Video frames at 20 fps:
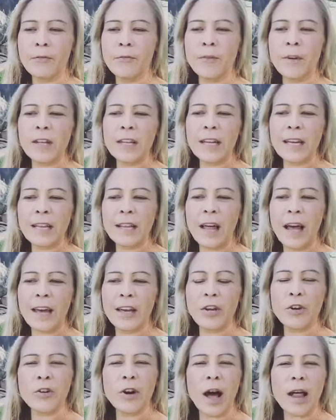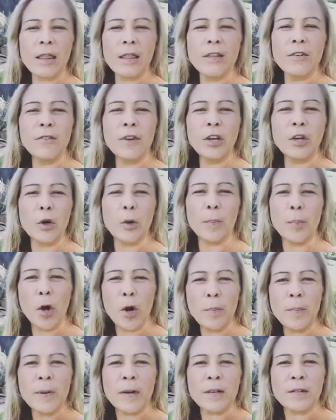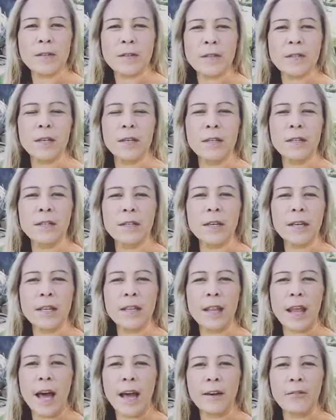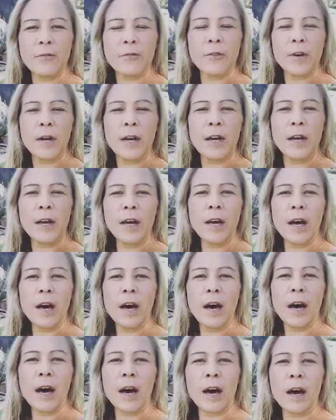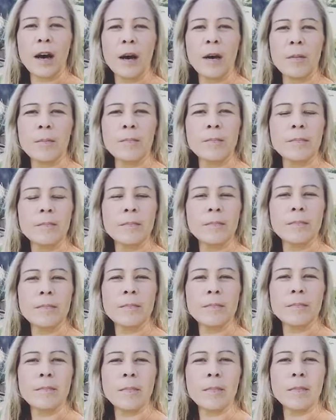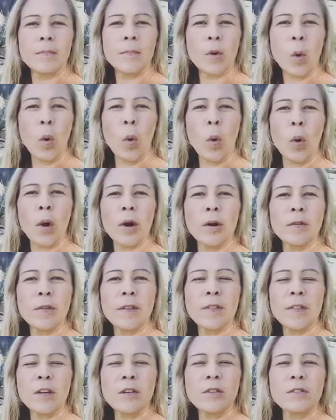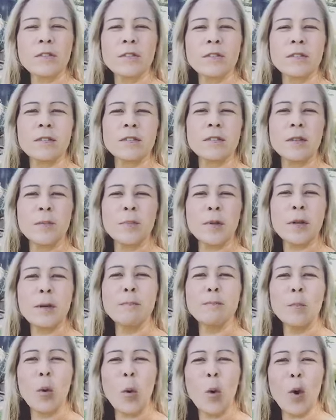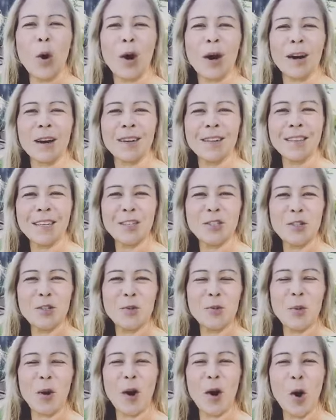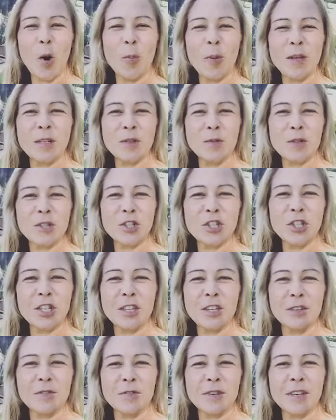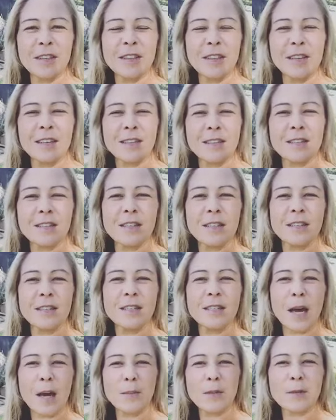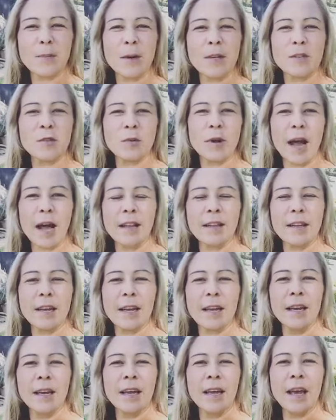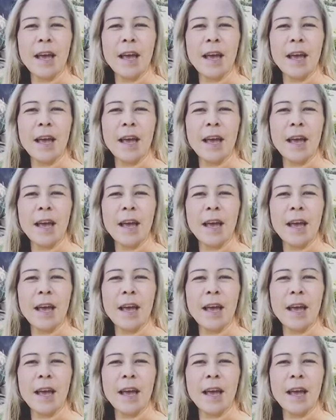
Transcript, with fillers: feeling like you're not living your purpose in life, um, or that there's simply more that you are hoping to achieve in this time space reality,